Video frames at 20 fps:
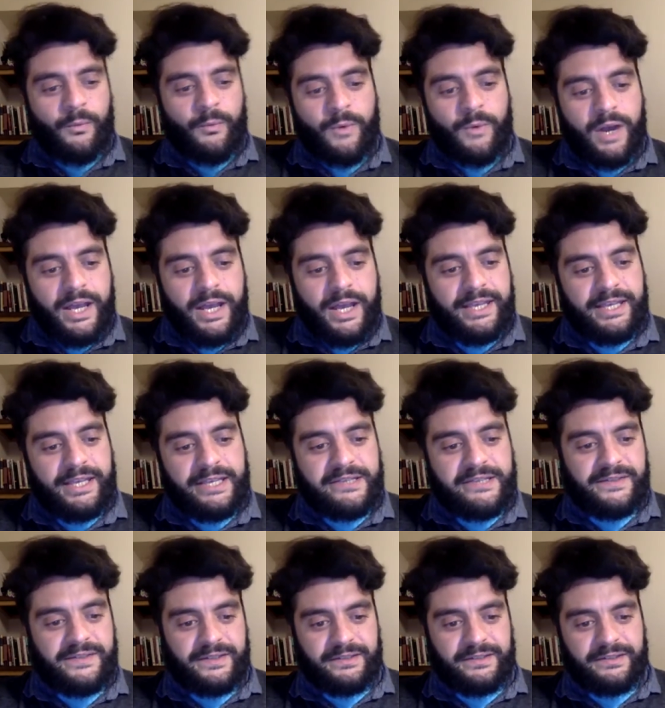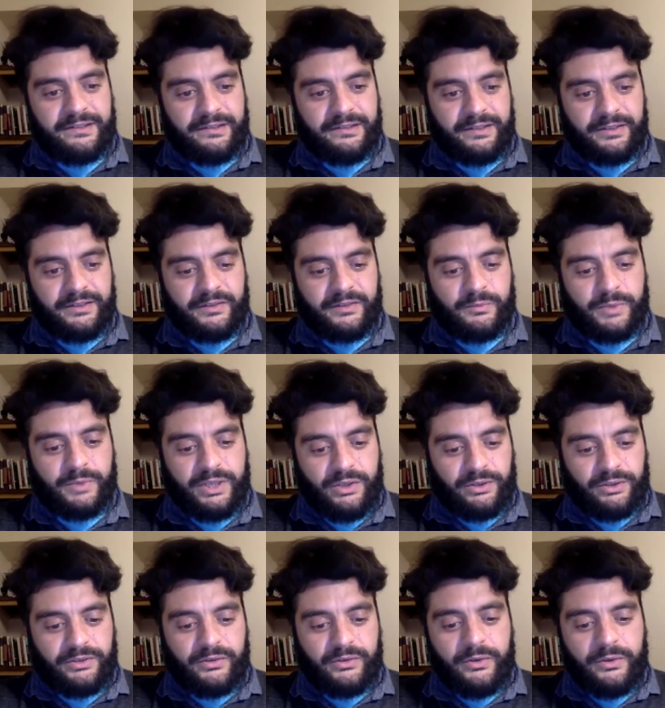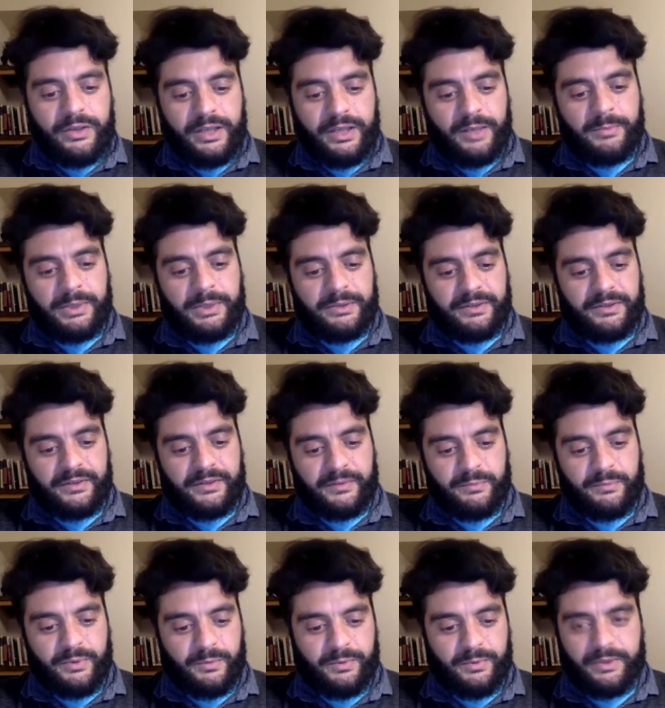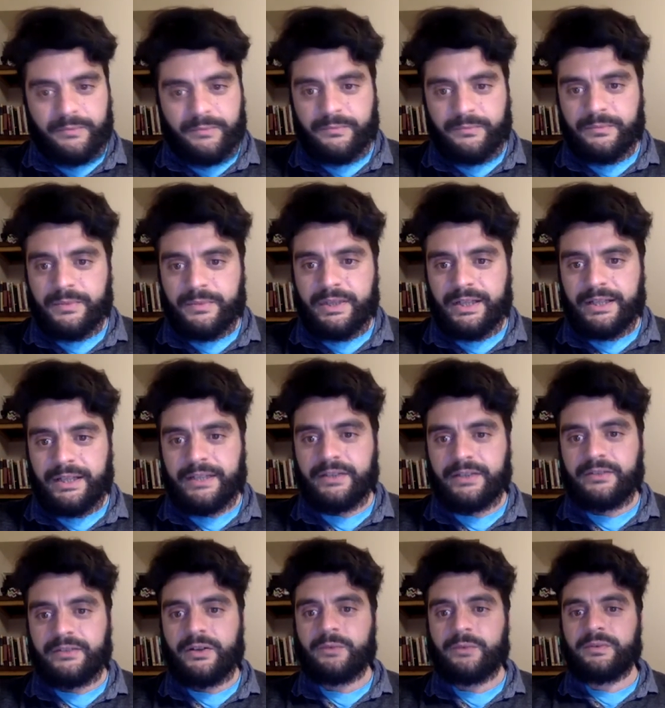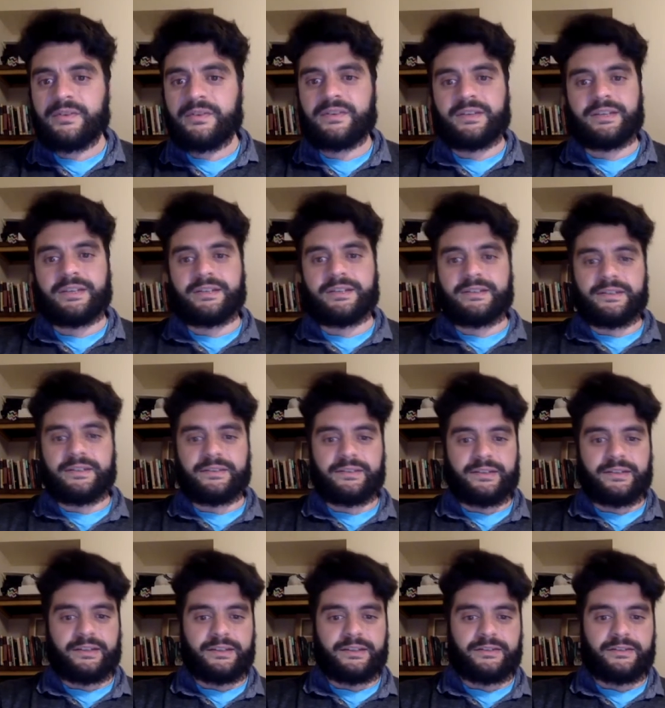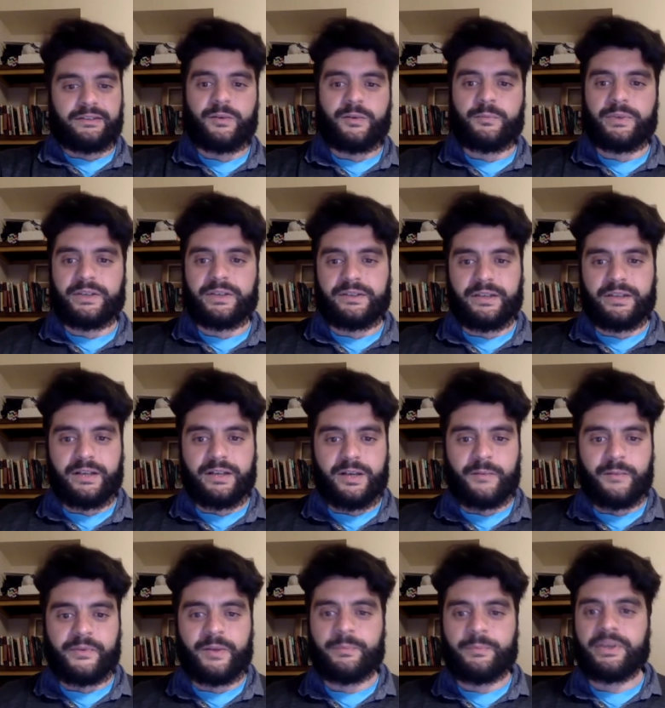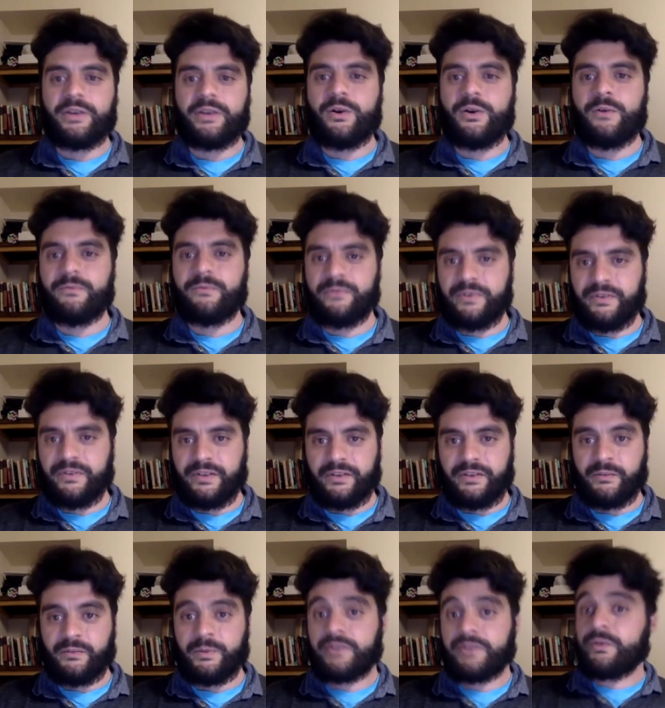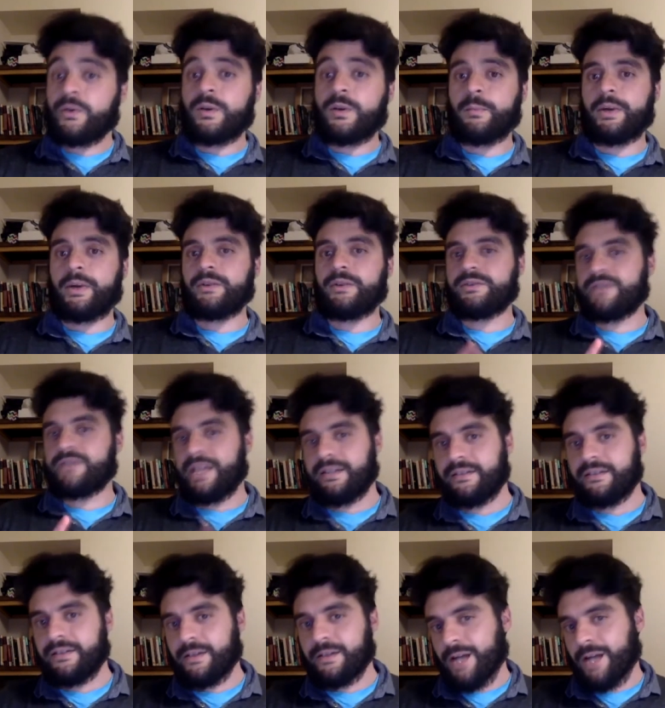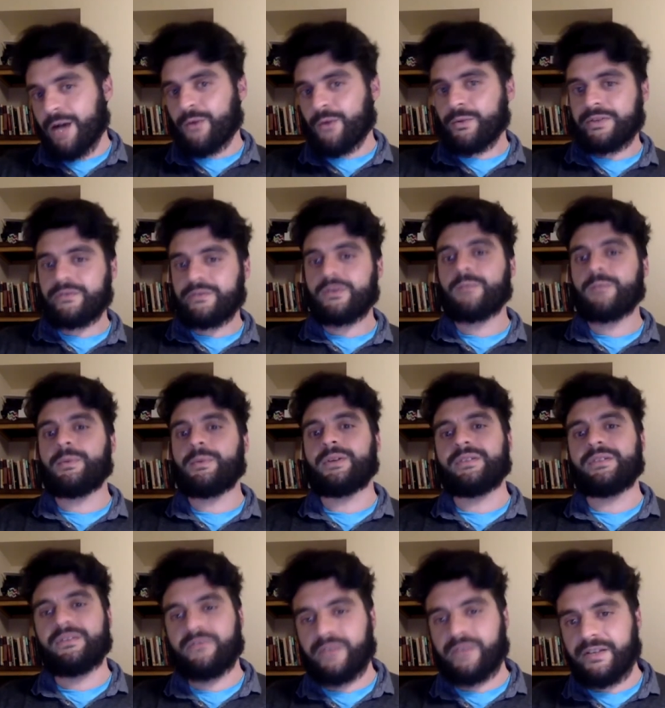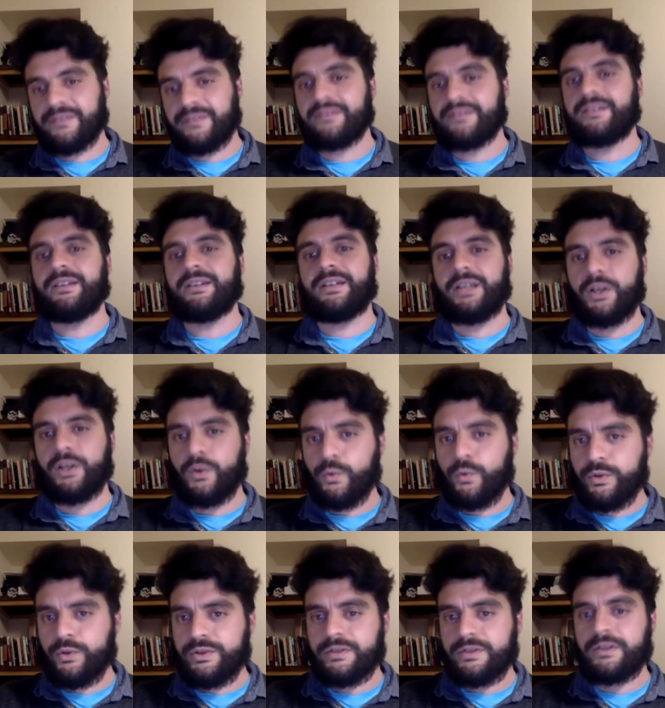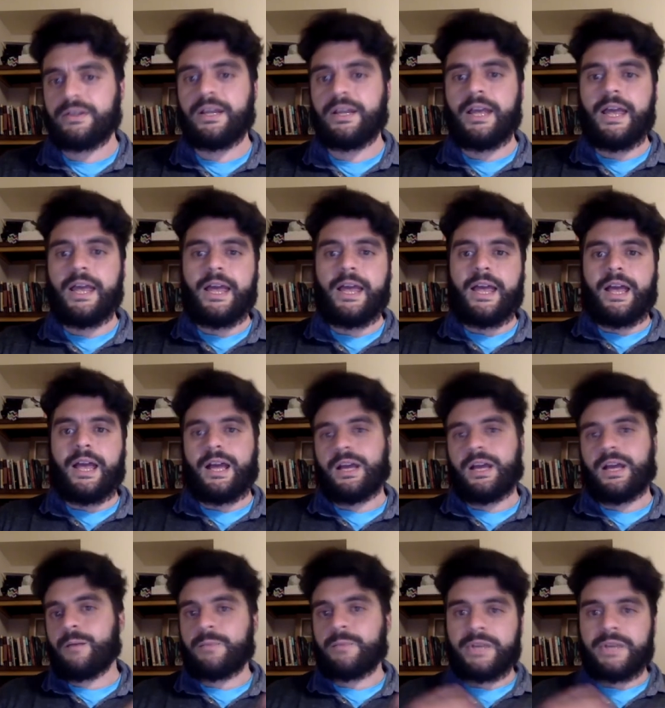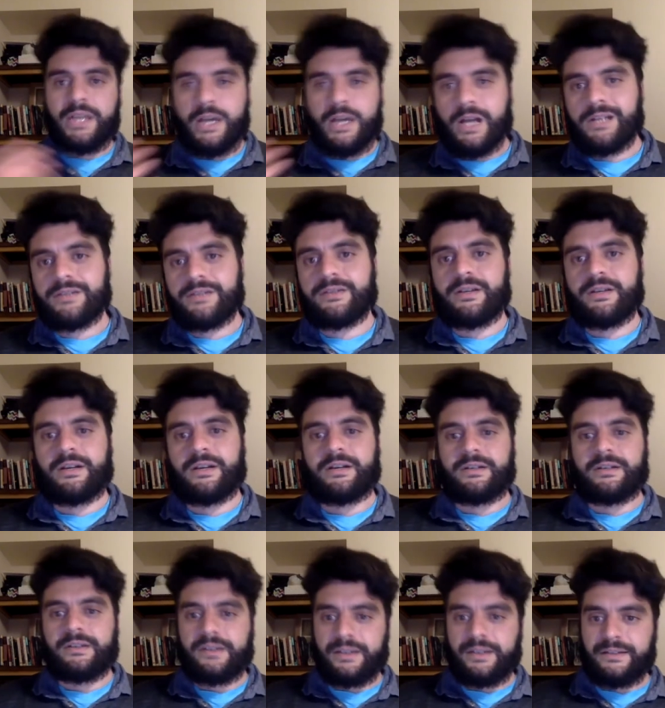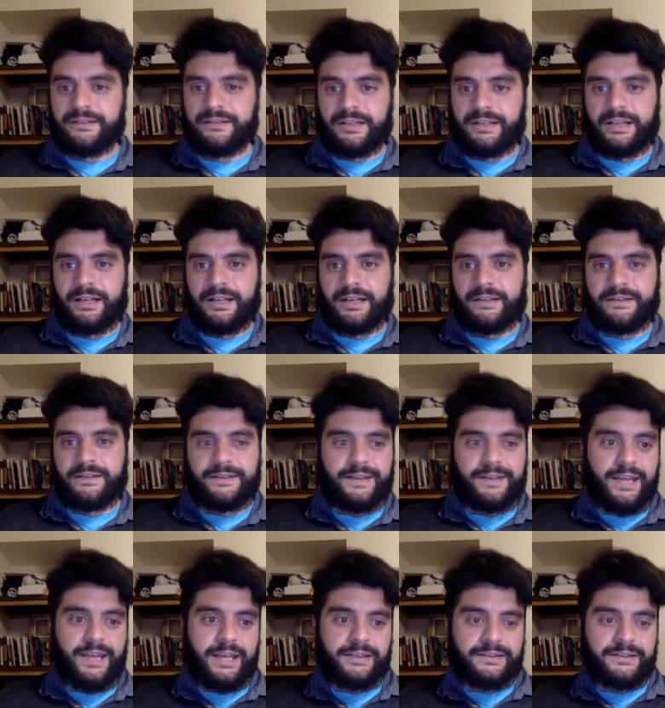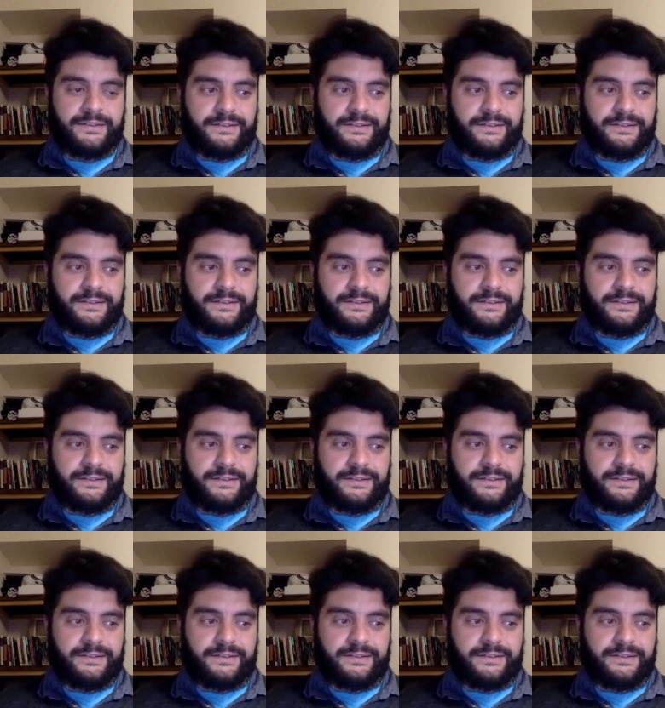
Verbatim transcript: why is it that we're not talking about this problem like you don't see it as a topic that comes up in conferences we talk about gender now we talk about diversity and inclusion and company culture and things like that and yet